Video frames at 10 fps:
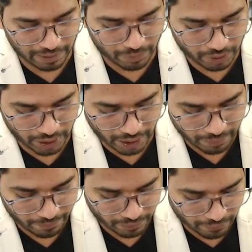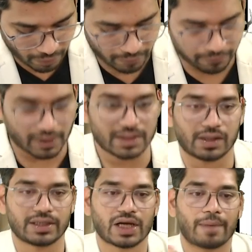one more thing for
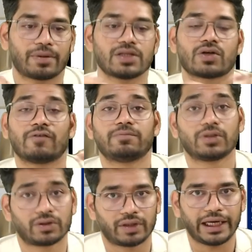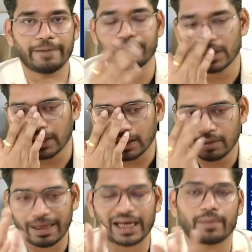first 3 chapters of book 3.
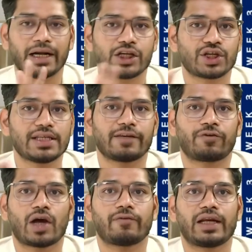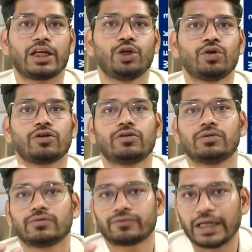My recommendation is if you are very new
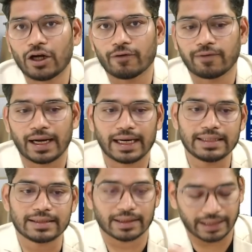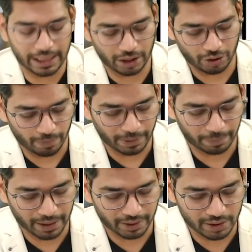to field of finance, then you
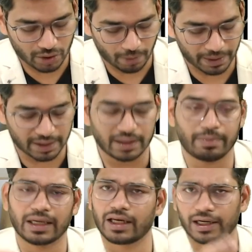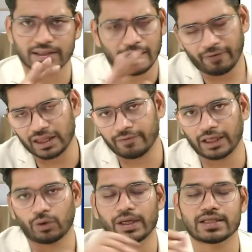prepare these topics in the beginning itself, in the
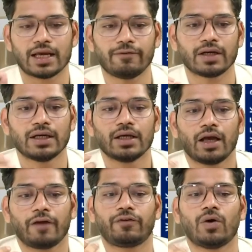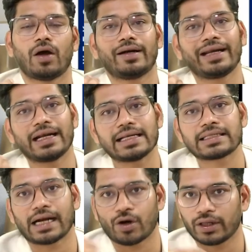week 2 itself. If you already
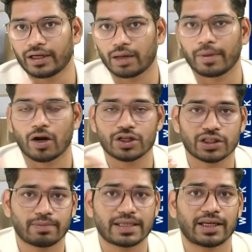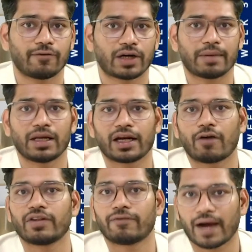understand all the terminologies, basic
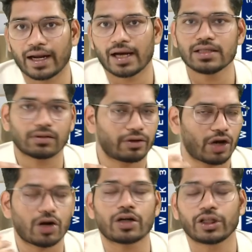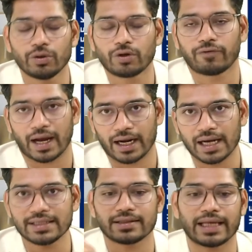vocabulary of the finance, you are not new to
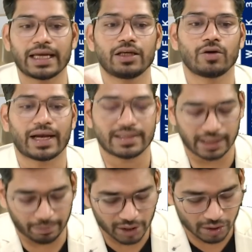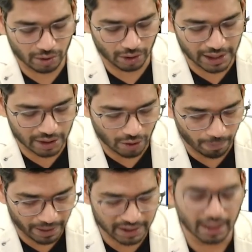finance, then you can skip these
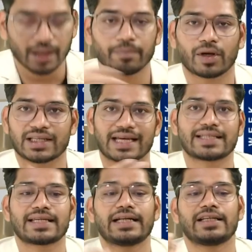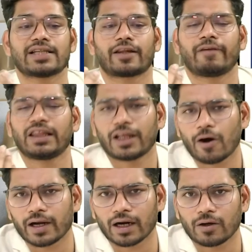topics, because as I said, these are very
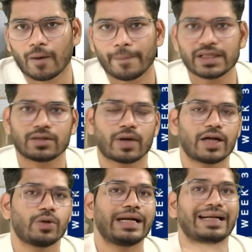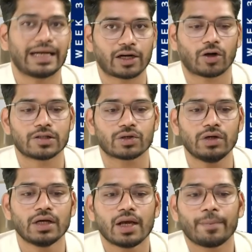theoretical topics. You can do it later
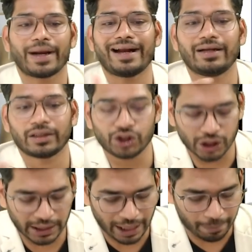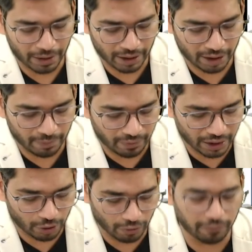also, but I intentionally kept it in the
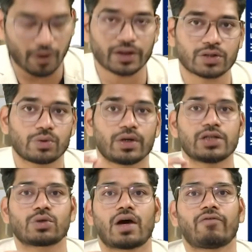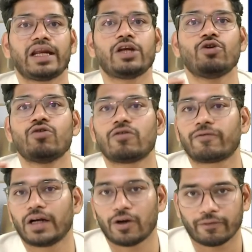week 2 for the students who are very new to
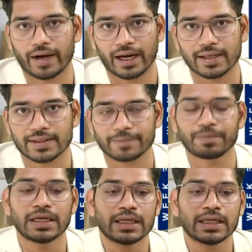field of finance.